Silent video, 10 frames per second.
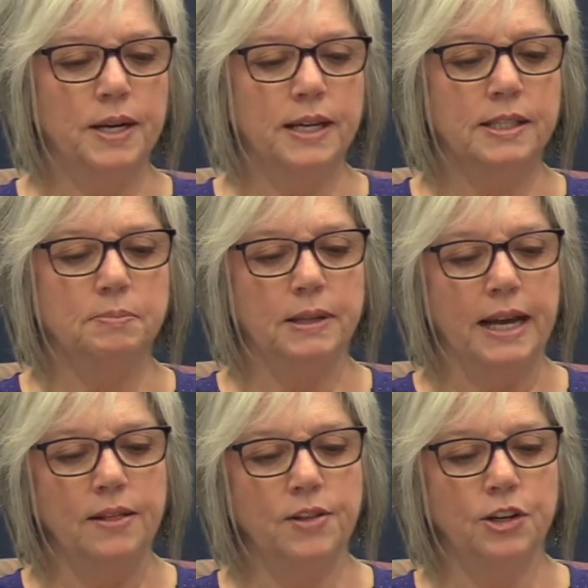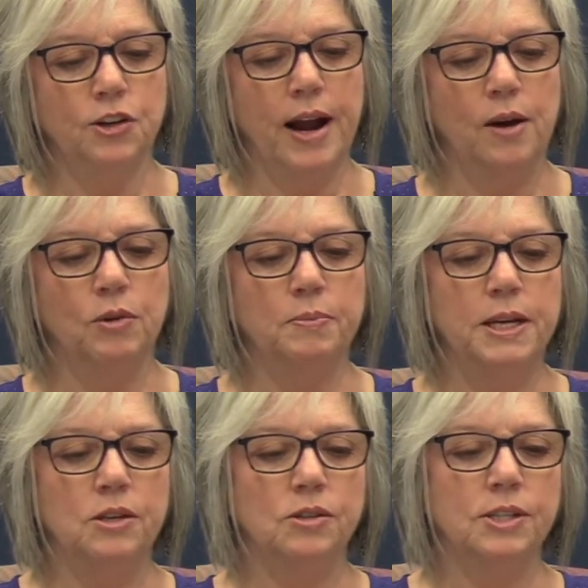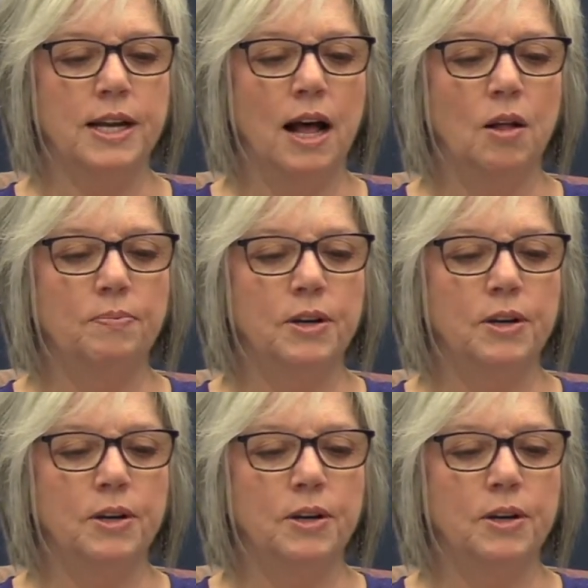explained their grant will be used to help